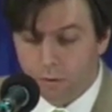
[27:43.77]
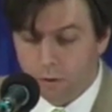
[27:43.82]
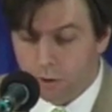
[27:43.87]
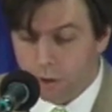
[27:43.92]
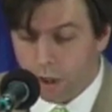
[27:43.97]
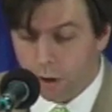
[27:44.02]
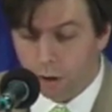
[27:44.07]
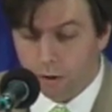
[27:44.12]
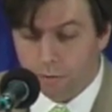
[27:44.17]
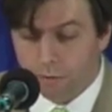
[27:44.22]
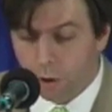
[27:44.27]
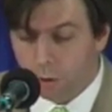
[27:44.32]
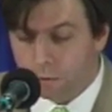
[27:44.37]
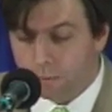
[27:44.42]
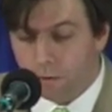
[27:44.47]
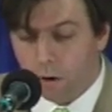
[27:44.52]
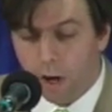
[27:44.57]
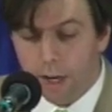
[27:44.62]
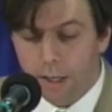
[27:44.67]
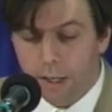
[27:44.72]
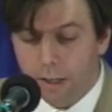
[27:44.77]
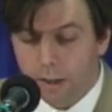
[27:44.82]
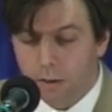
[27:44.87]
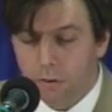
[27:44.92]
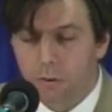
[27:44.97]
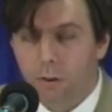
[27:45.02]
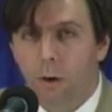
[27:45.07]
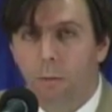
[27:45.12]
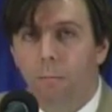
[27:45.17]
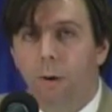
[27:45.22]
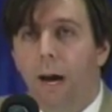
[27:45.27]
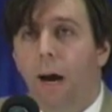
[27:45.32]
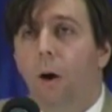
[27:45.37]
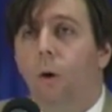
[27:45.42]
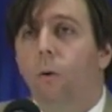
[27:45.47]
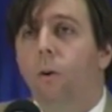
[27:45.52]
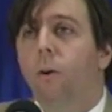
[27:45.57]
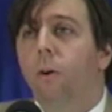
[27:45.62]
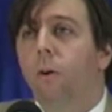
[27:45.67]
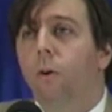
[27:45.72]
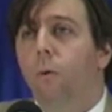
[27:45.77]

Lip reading: of share a few findings about